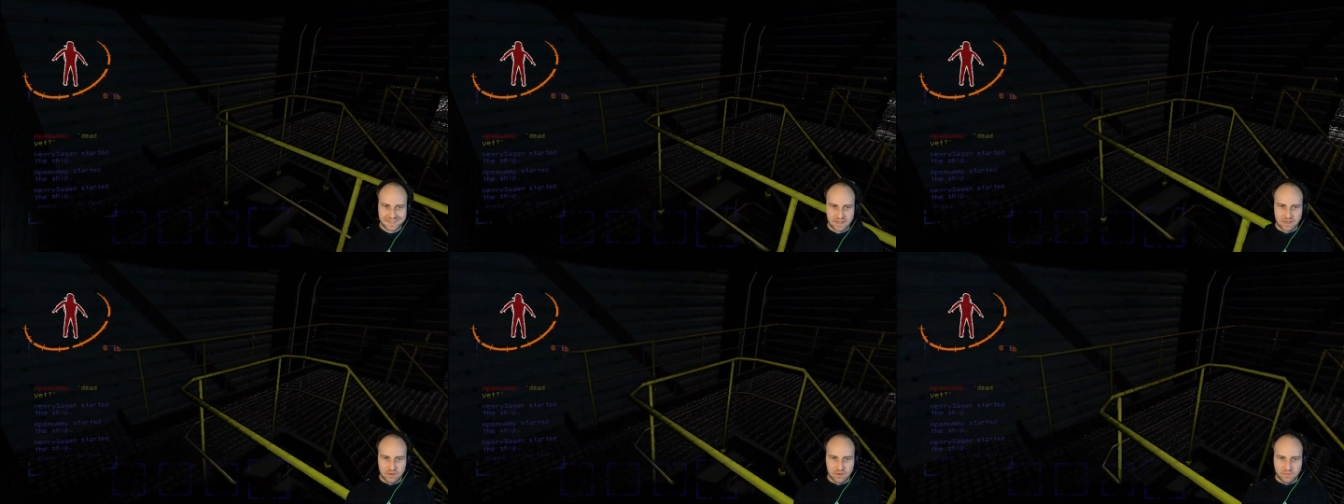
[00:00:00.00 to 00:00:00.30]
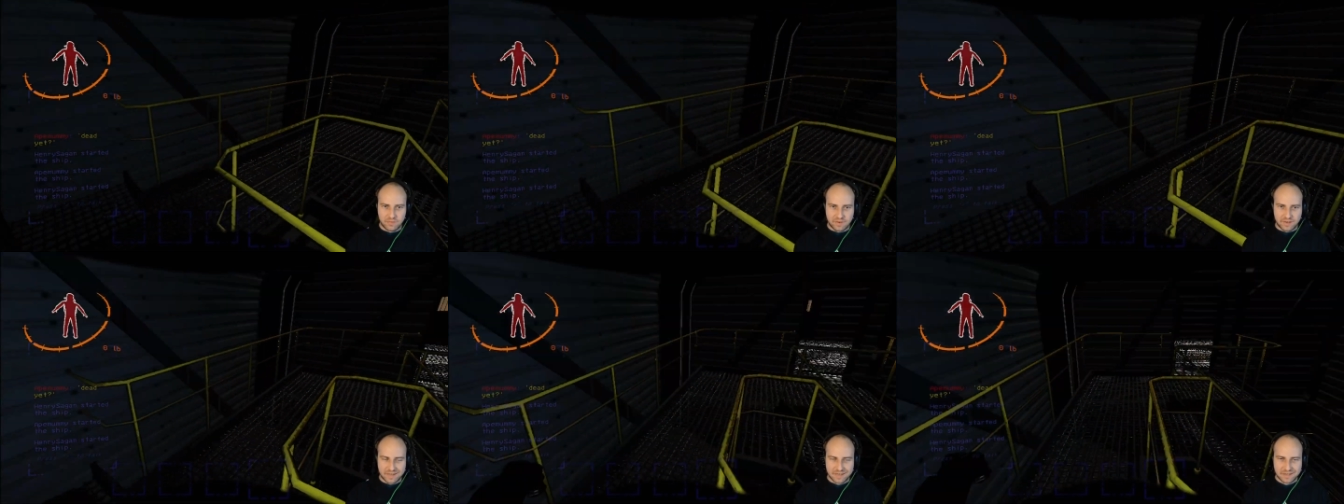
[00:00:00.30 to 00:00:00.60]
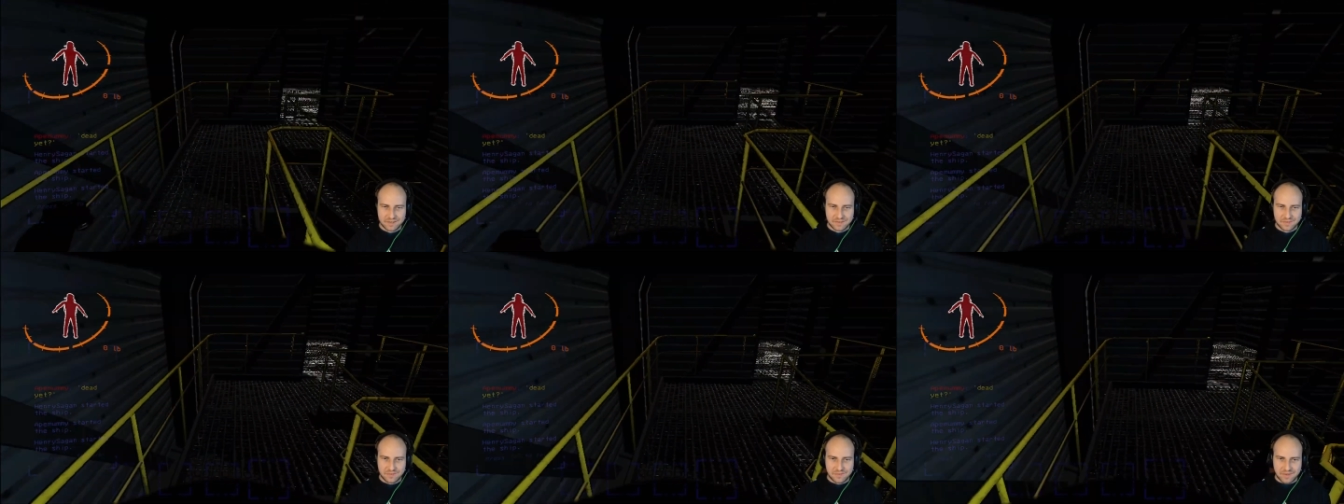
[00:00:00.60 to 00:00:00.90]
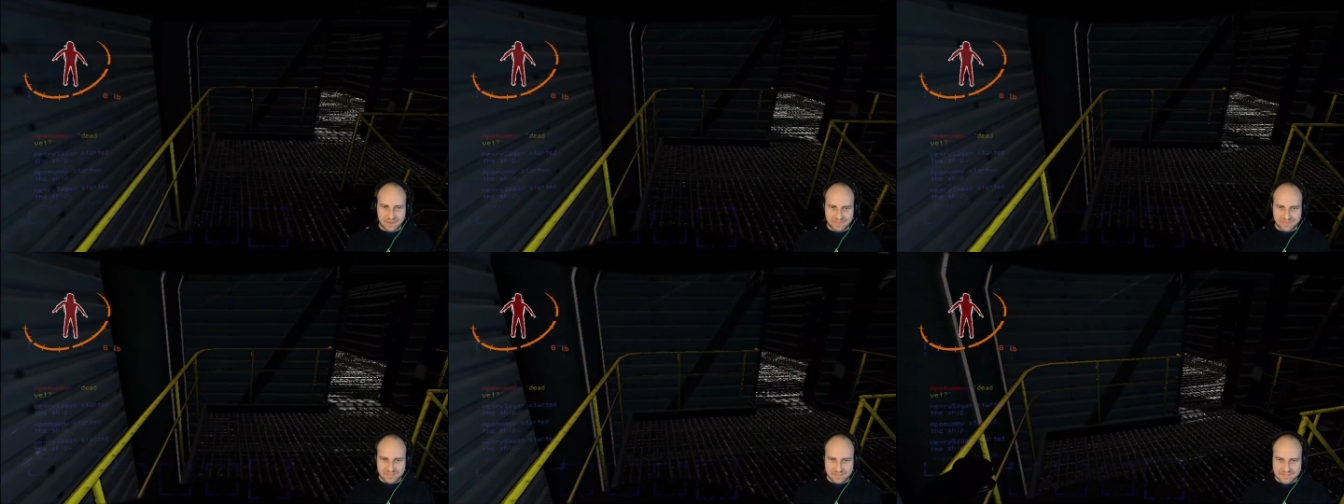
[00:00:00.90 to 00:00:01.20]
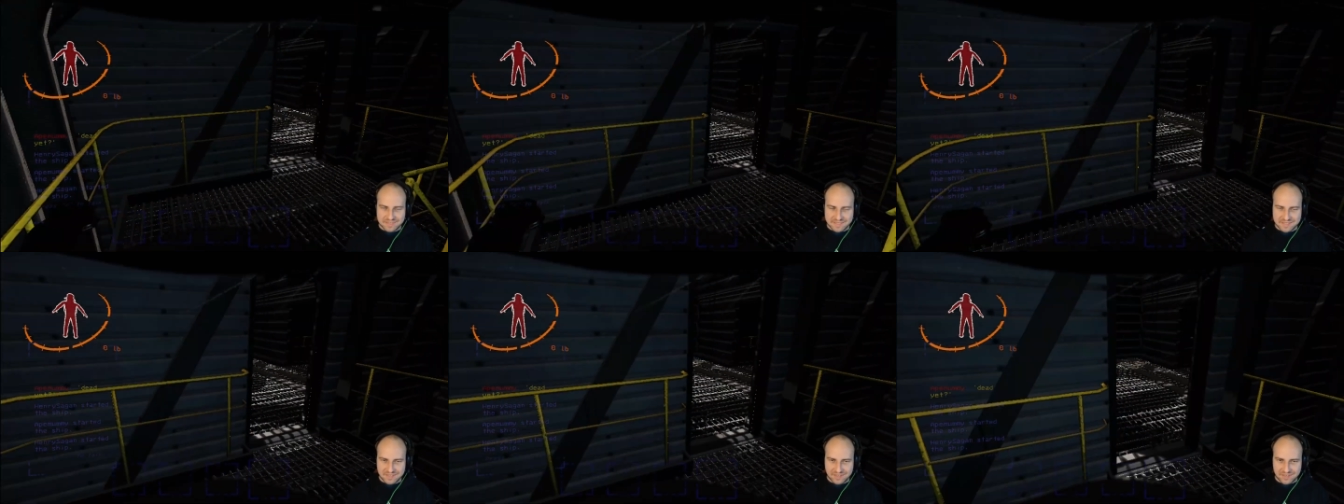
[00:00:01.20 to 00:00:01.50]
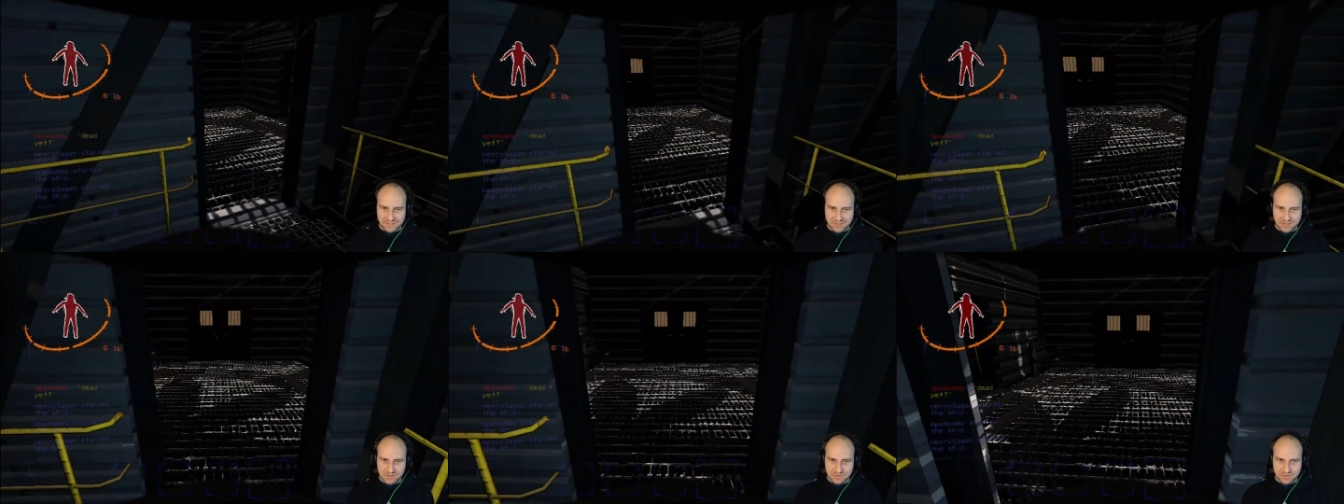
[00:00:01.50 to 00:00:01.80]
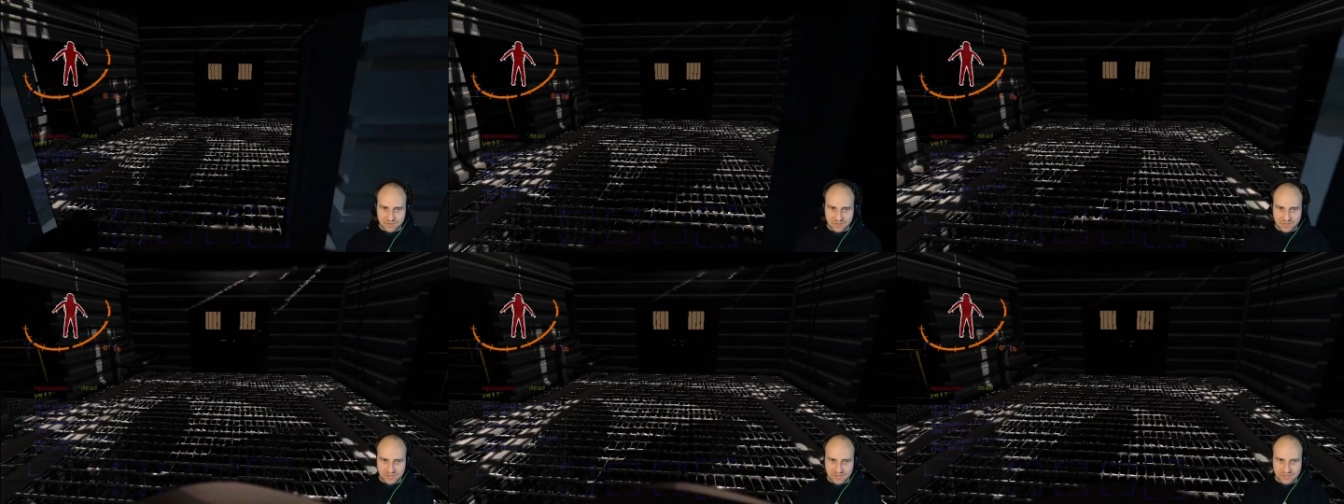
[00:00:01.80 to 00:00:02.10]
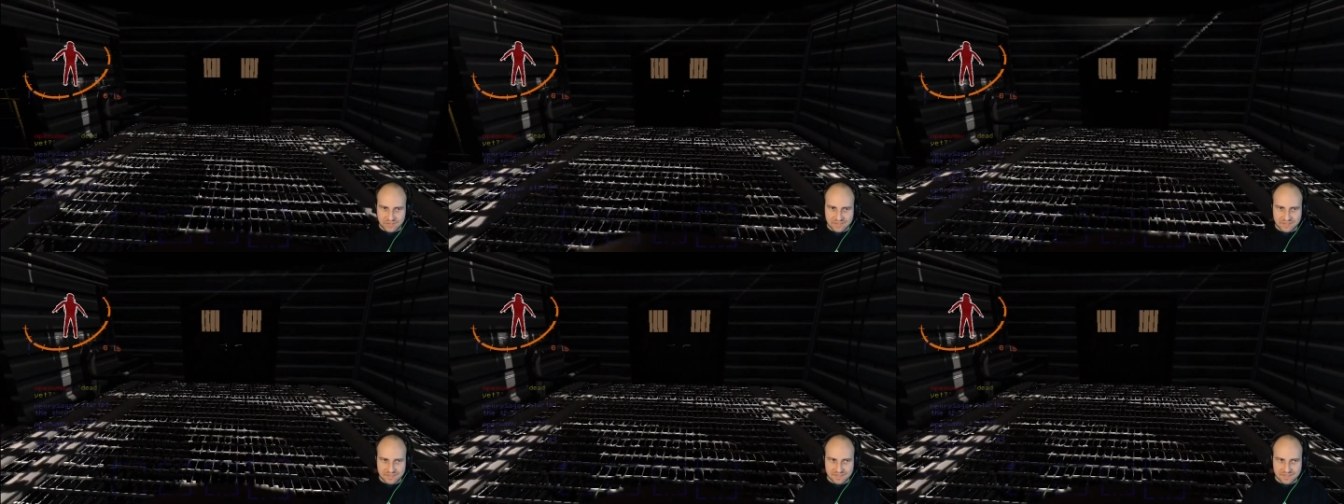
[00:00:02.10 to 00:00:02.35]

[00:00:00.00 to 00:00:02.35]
oh fuck. We have to start over.